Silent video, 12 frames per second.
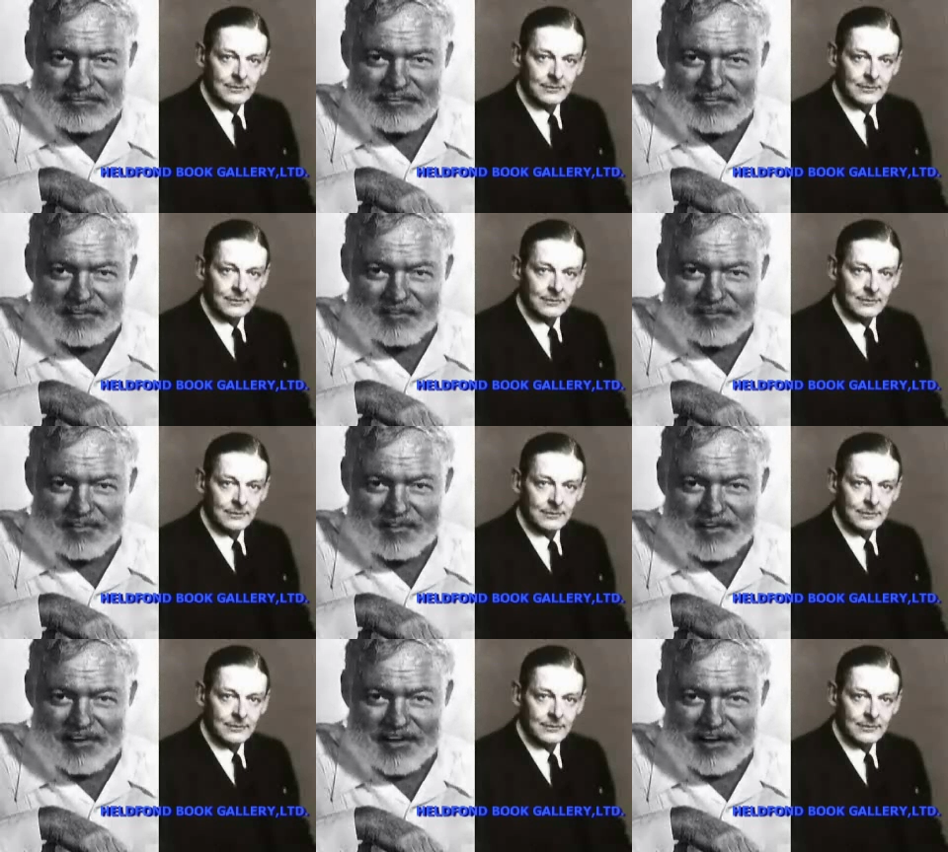Speaker 1: You're
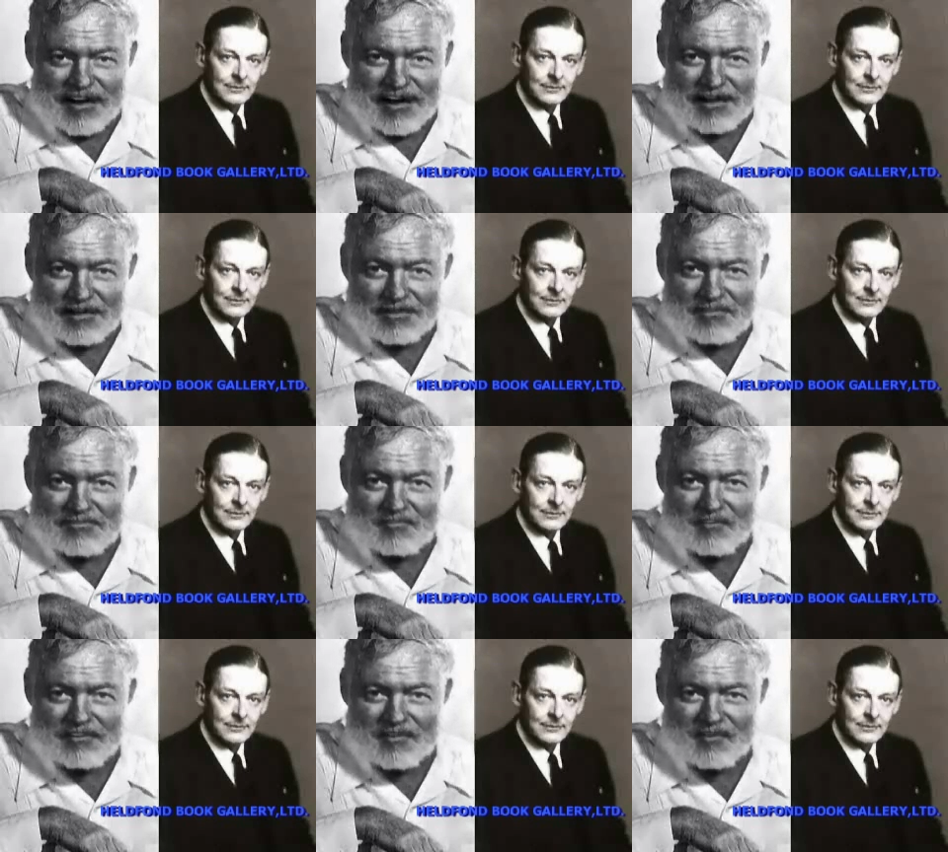just so
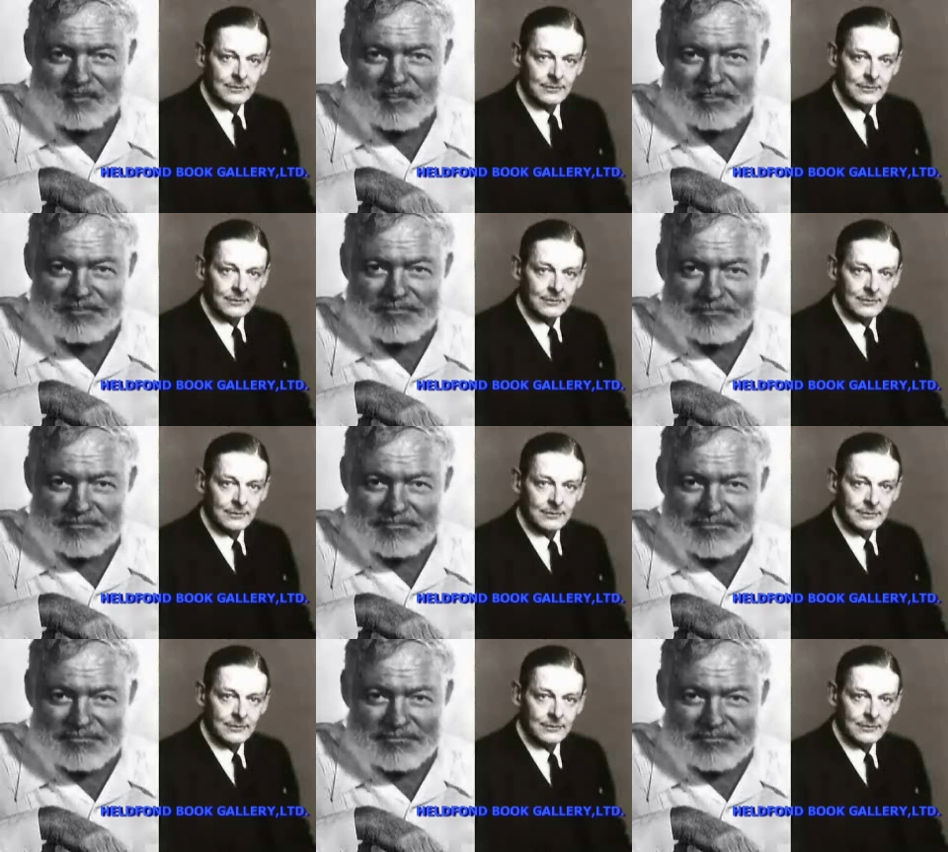precious.
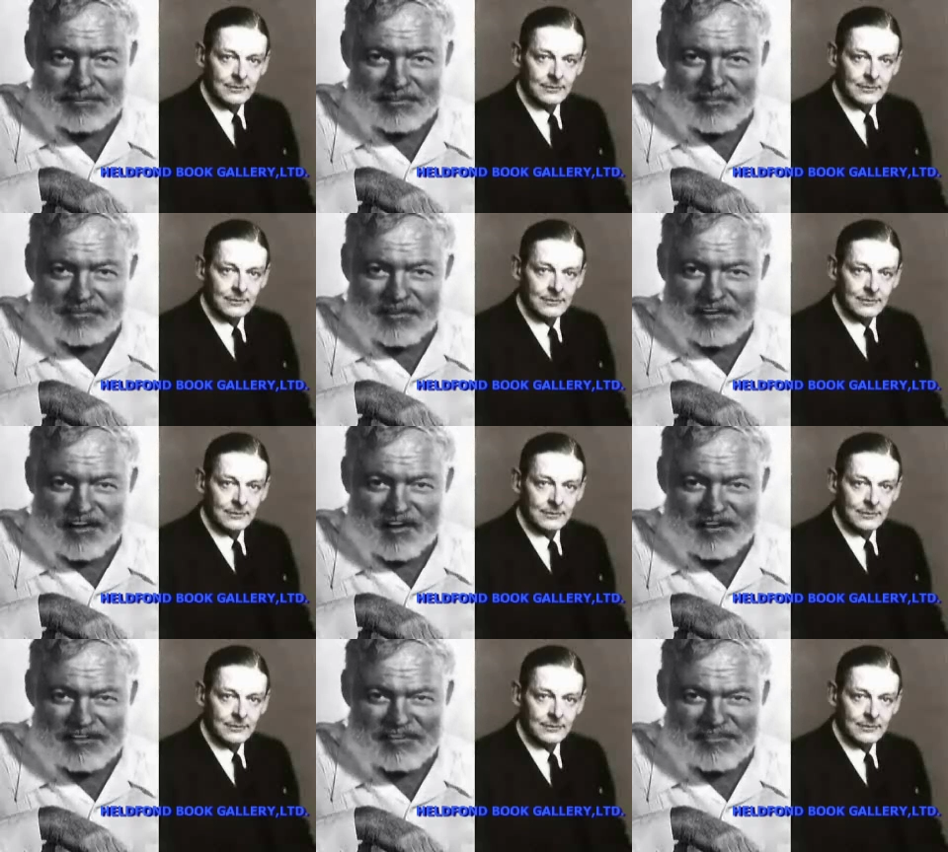Makes me
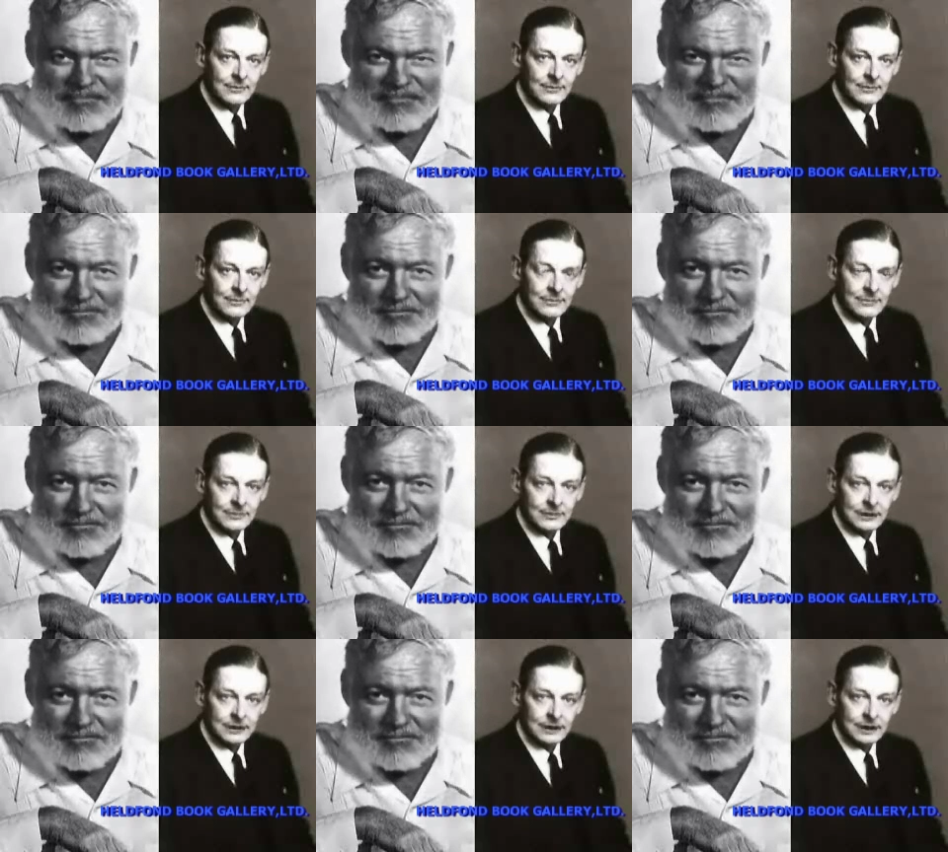puke.
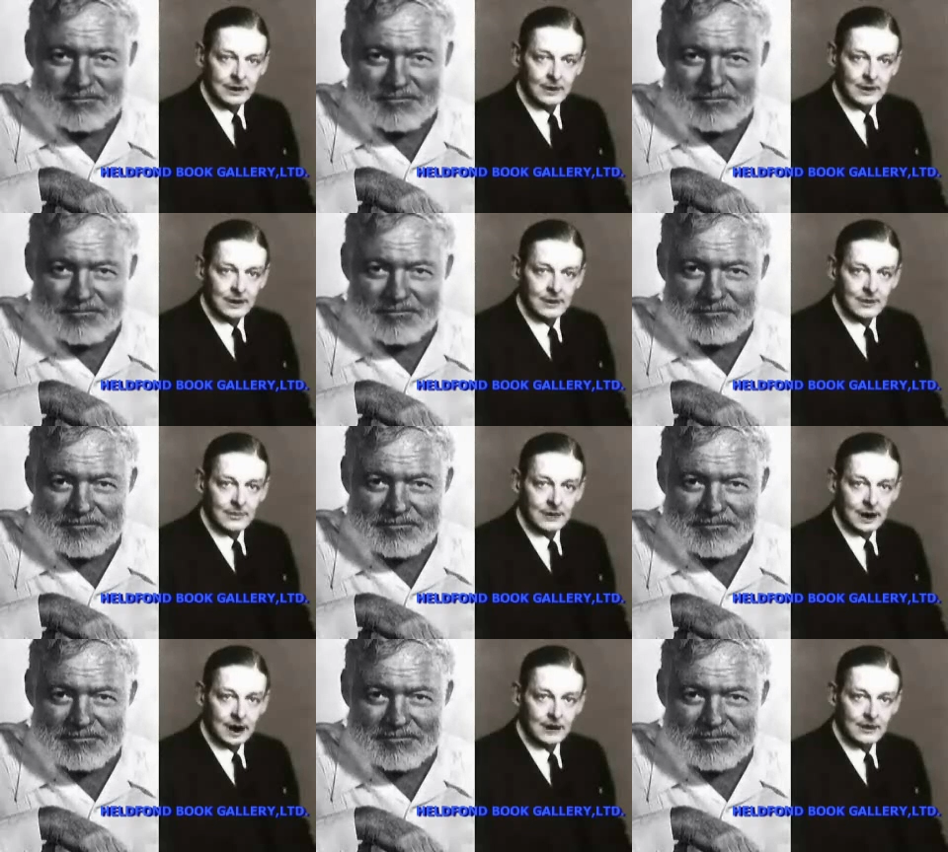
Speaker 2: As I did,
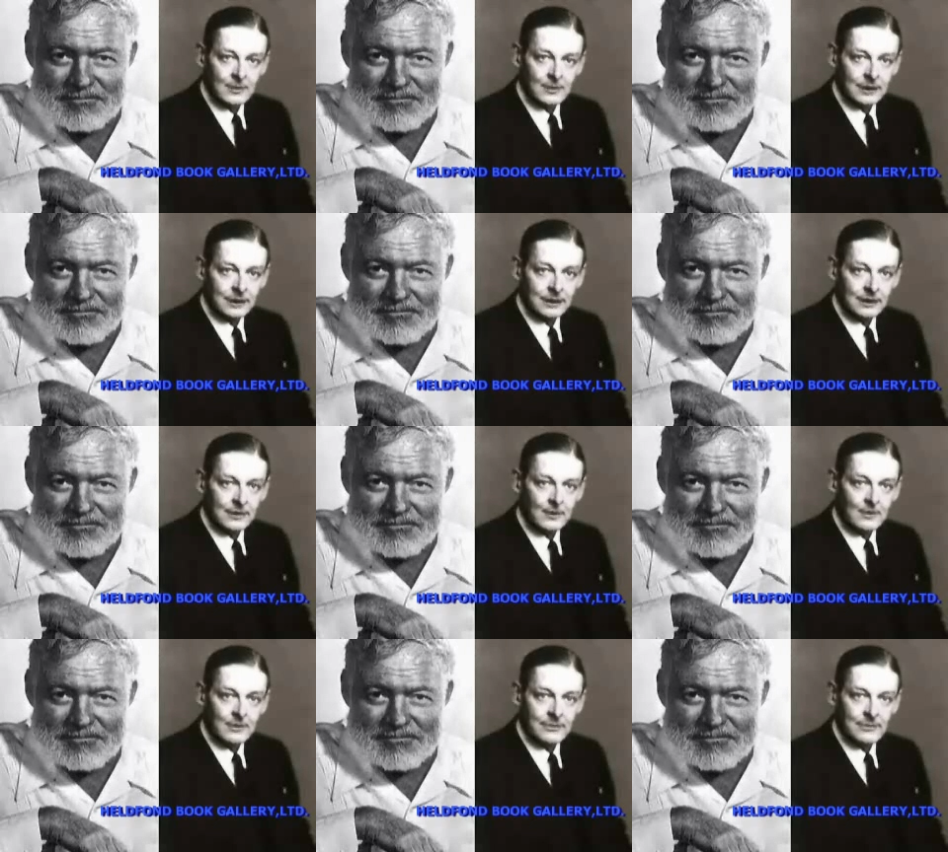halfways
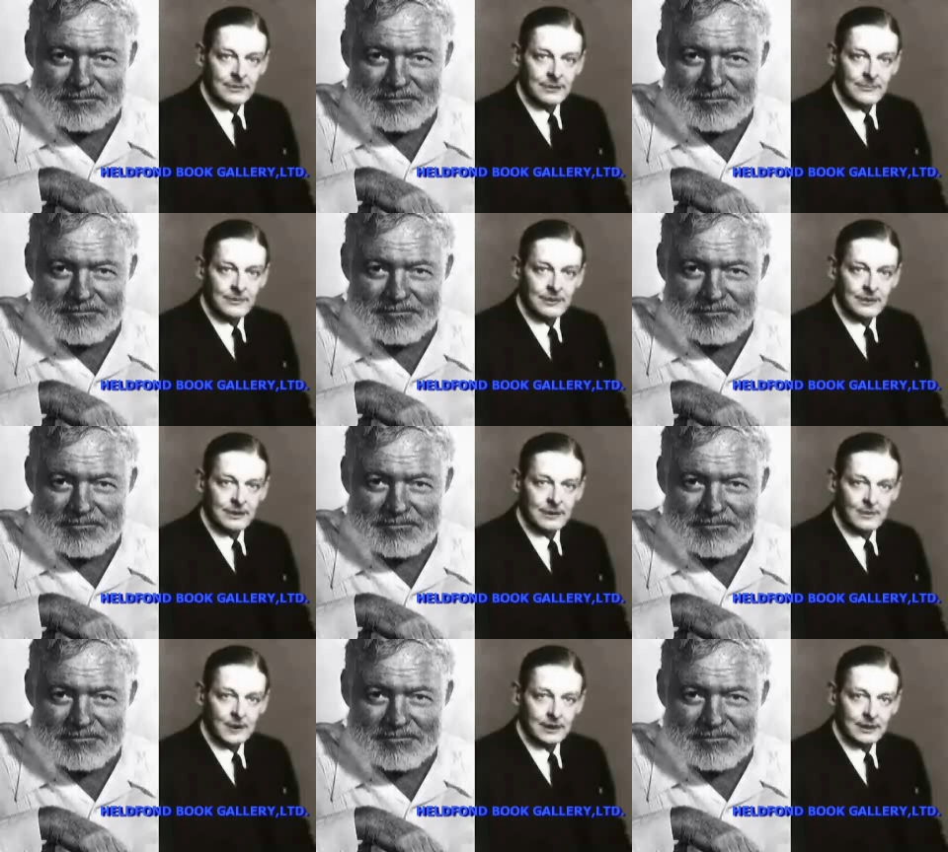into The Sun
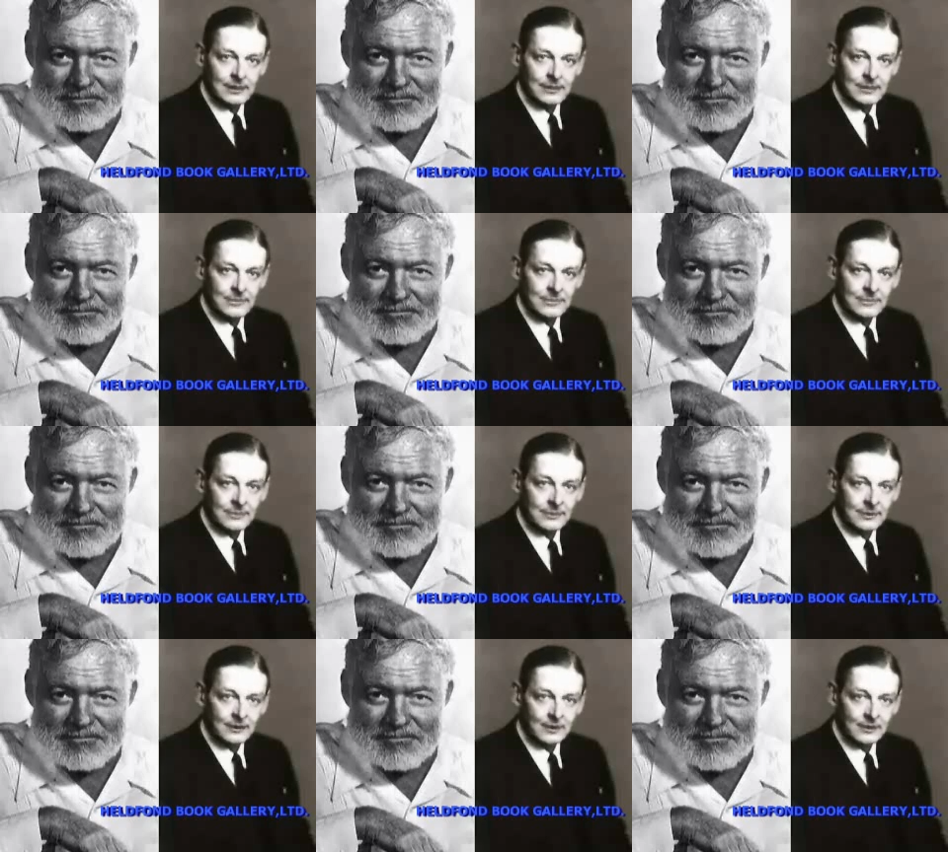Also Rises,
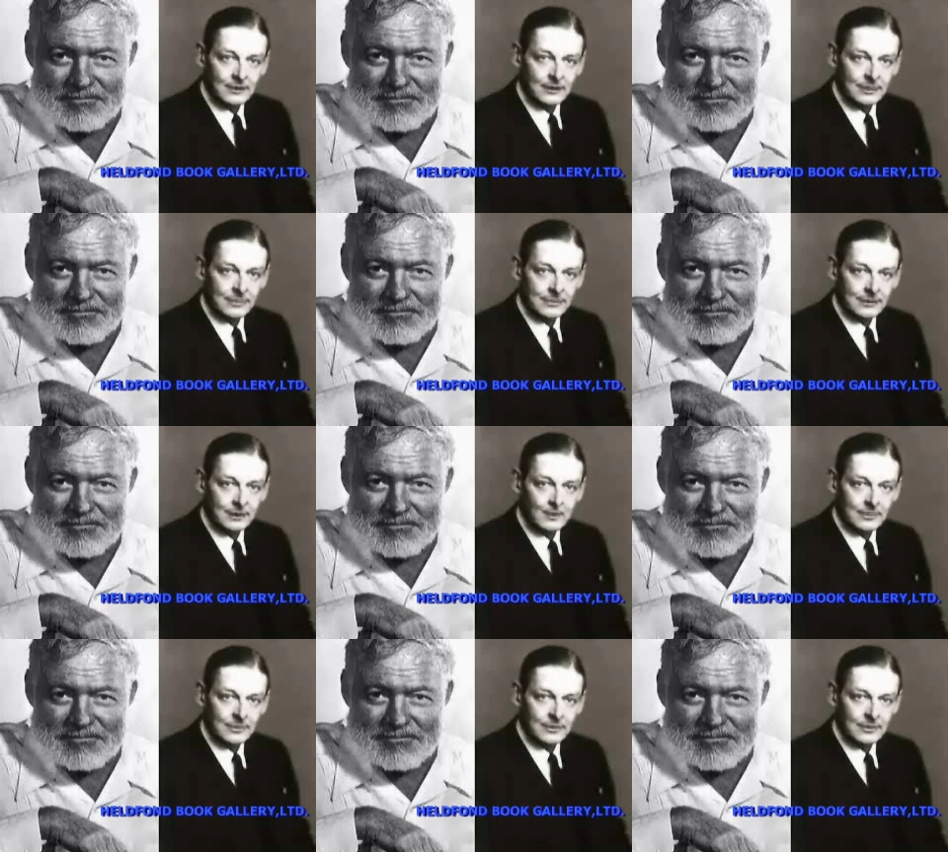which
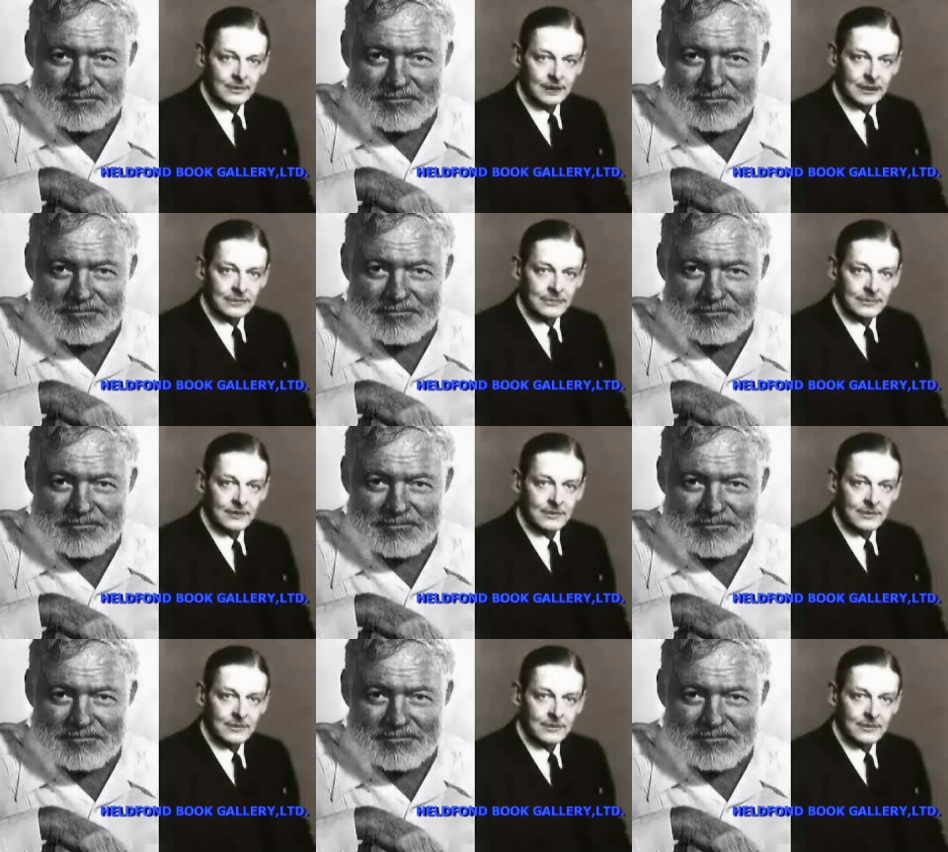incidentally the Heldfond Book